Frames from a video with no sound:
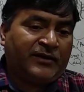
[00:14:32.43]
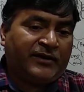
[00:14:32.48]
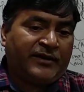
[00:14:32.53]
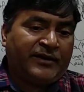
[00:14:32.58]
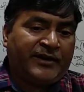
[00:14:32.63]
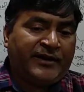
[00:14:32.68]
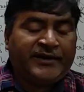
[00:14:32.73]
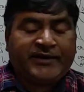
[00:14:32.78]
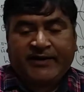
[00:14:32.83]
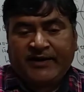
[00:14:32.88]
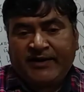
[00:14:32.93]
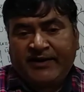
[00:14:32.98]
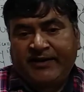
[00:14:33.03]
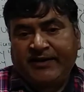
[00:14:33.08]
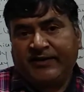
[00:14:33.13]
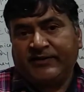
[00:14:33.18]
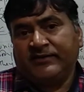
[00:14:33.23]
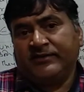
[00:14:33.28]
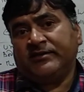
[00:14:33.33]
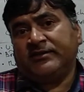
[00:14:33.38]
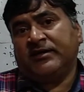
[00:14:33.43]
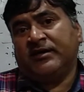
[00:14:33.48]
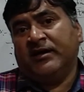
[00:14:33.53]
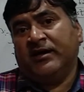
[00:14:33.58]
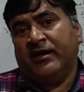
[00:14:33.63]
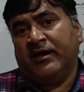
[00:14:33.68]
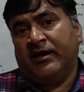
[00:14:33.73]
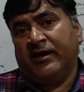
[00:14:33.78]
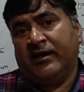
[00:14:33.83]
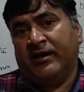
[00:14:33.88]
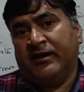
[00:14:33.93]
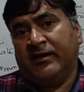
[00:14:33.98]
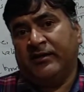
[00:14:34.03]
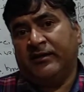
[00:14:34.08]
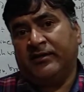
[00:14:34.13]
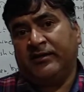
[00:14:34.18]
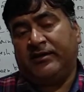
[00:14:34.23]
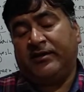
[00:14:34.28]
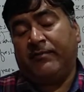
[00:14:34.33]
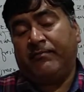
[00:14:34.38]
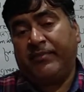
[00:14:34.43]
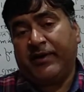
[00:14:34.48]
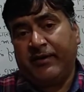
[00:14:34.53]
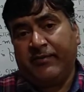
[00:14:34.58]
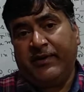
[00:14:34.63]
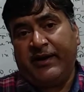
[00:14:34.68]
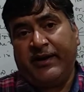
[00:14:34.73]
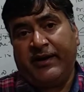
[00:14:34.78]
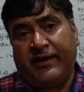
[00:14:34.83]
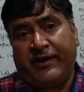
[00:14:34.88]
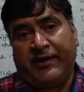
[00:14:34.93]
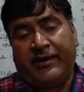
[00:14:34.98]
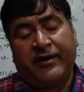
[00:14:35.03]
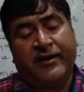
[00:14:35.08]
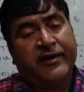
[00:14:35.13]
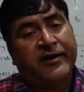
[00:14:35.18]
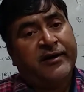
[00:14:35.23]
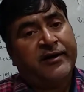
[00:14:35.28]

It contains the pigment